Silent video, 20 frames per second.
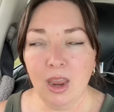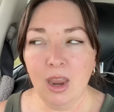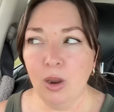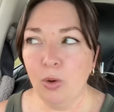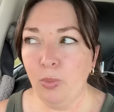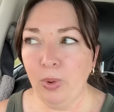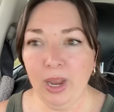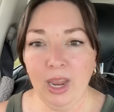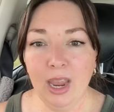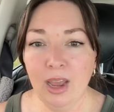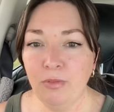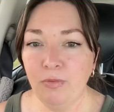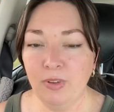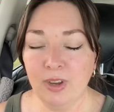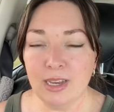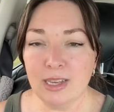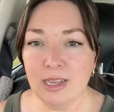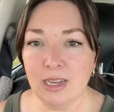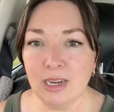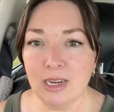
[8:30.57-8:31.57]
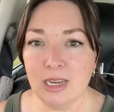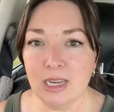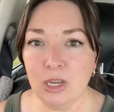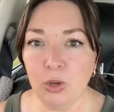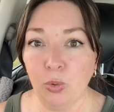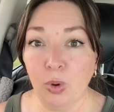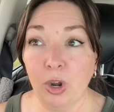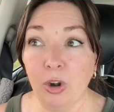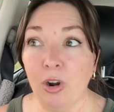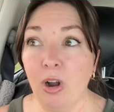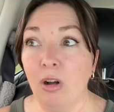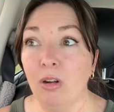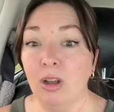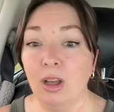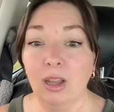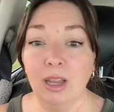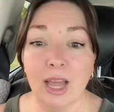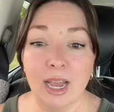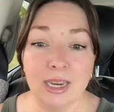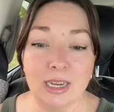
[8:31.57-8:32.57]
And we can't fix it until we are all
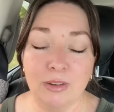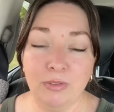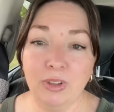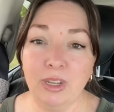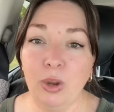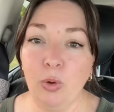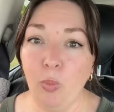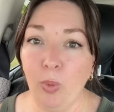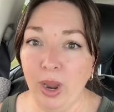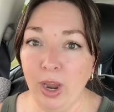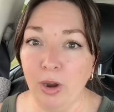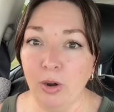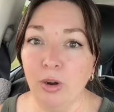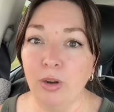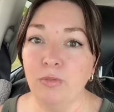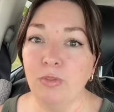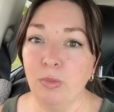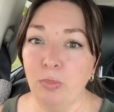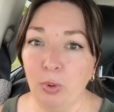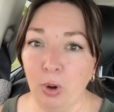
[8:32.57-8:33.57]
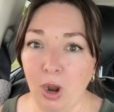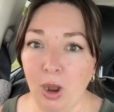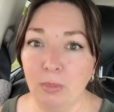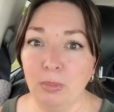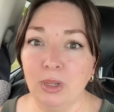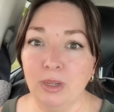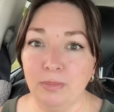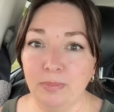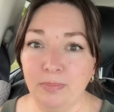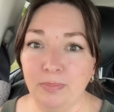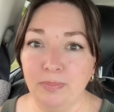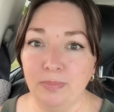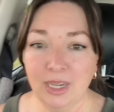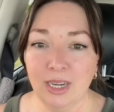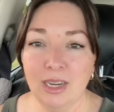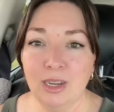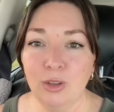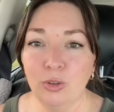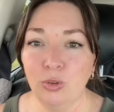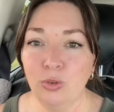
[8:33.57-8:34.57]
collectively aware of the problem.
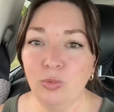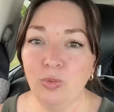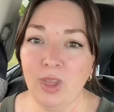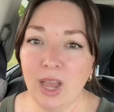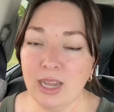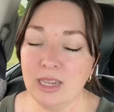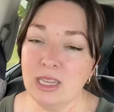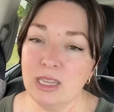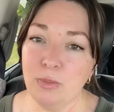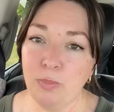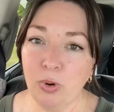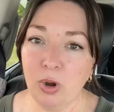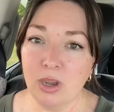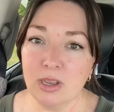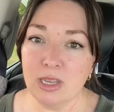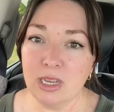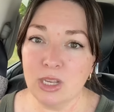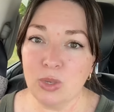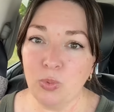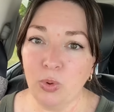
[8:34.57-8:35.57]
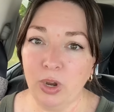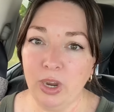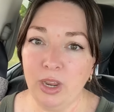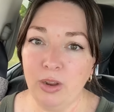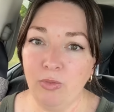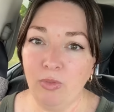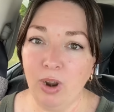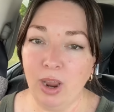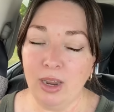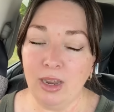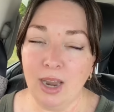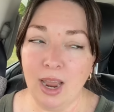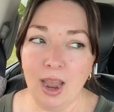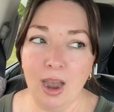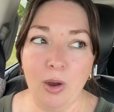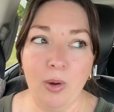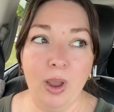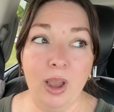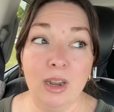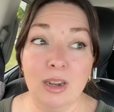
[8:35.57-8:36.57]
So that's the process we're in right
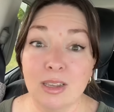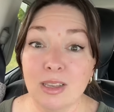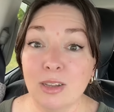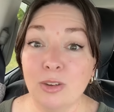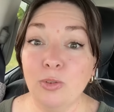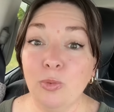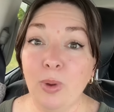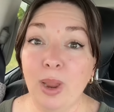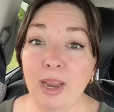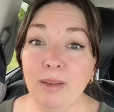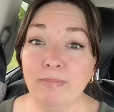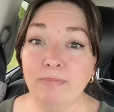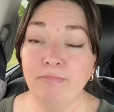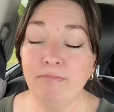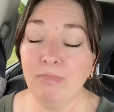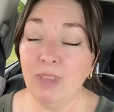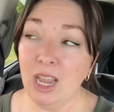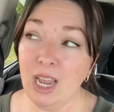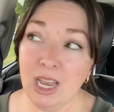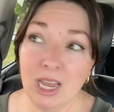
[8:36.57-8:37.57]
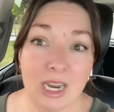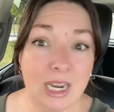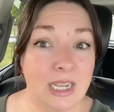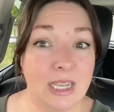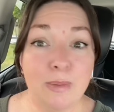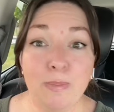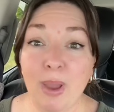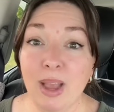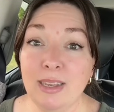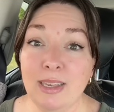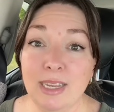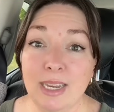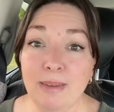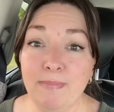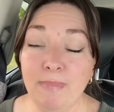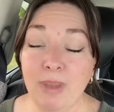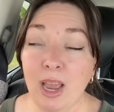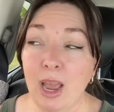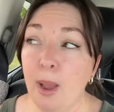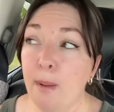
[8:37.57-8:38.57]
now, and it's underway. And it's messy,
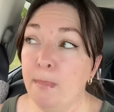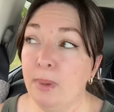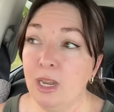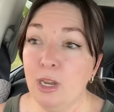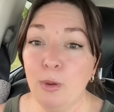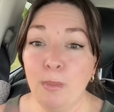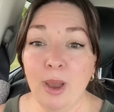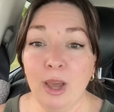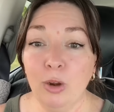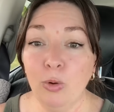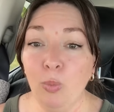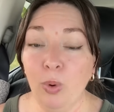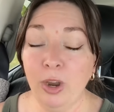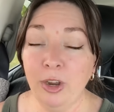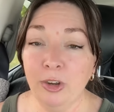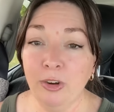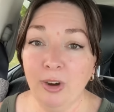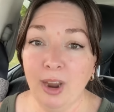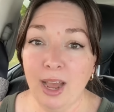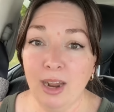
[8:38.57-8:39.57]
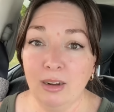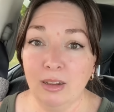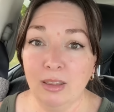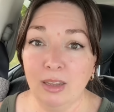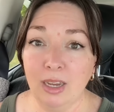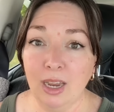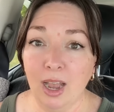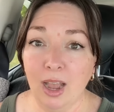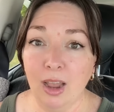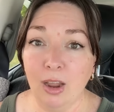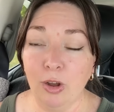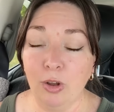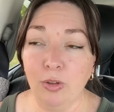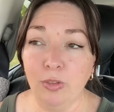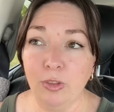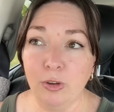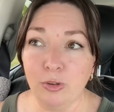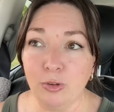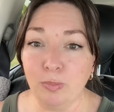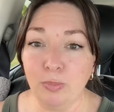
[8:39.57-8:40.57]
but no matter where you're at on the aisle,
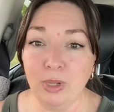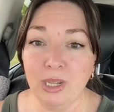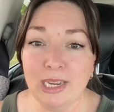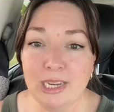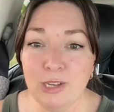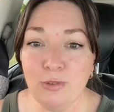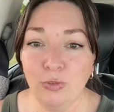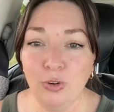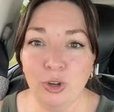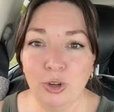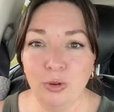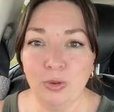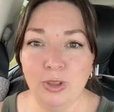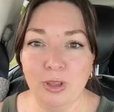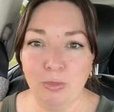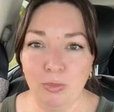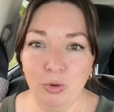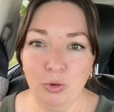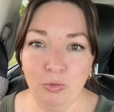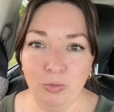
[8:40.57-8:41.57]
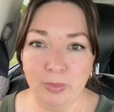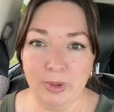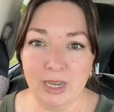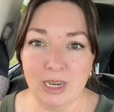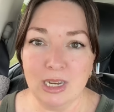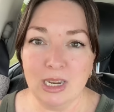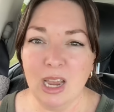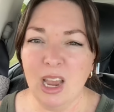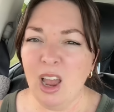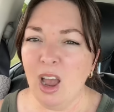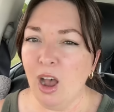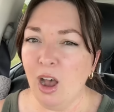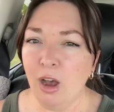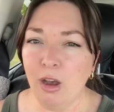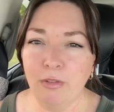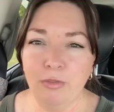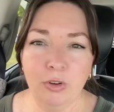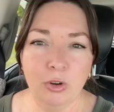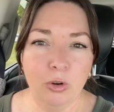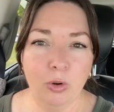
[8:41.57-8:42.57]
there's a place for you in the movement
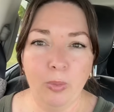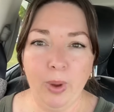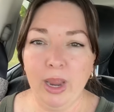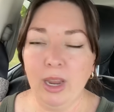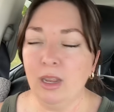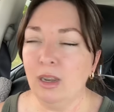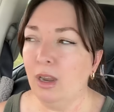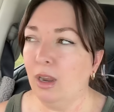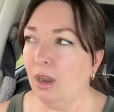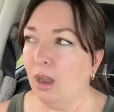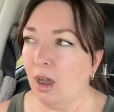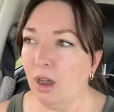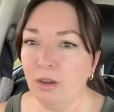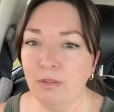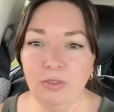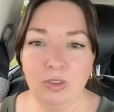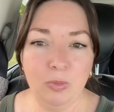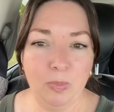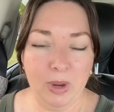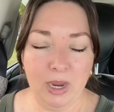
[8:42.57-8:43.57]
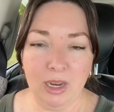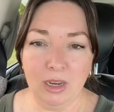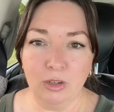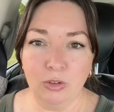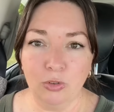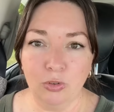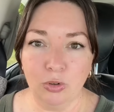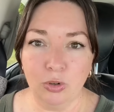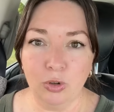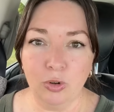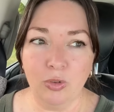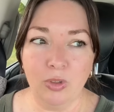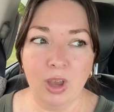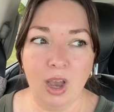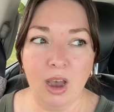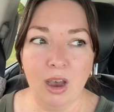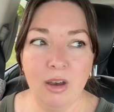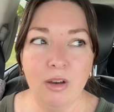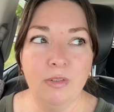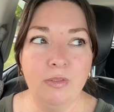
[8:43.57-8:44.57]
of your awakening, of speaking truth,
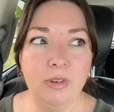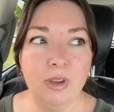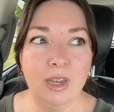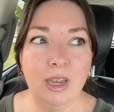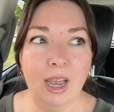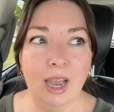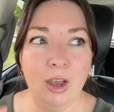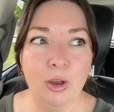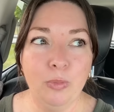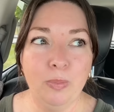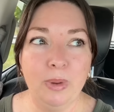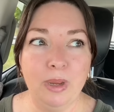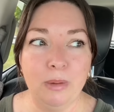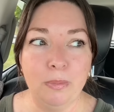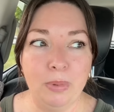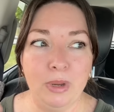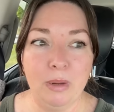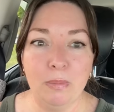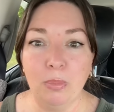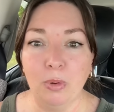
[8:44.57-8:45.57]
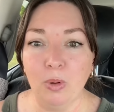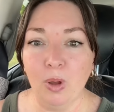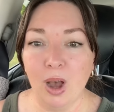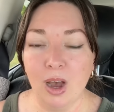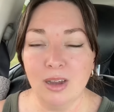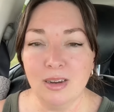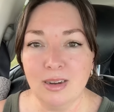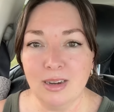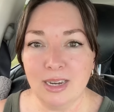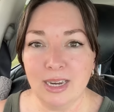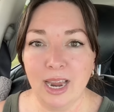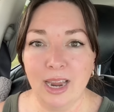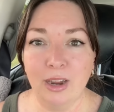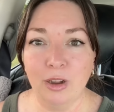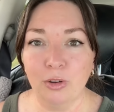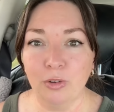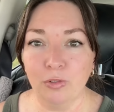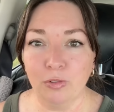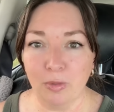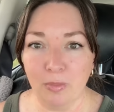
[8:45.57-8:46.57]
of helping people
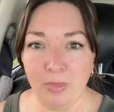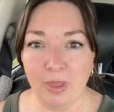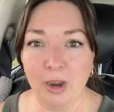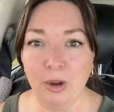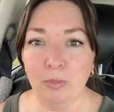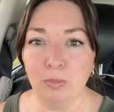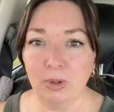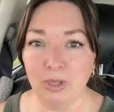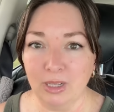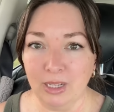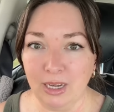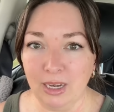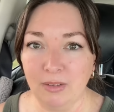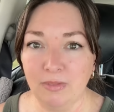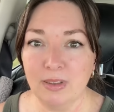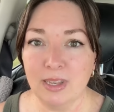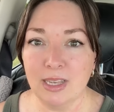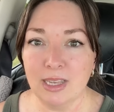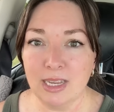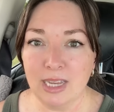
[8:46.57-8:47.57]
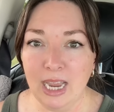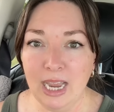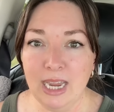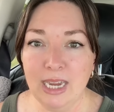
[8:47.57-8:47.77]
untangle from their beliefs.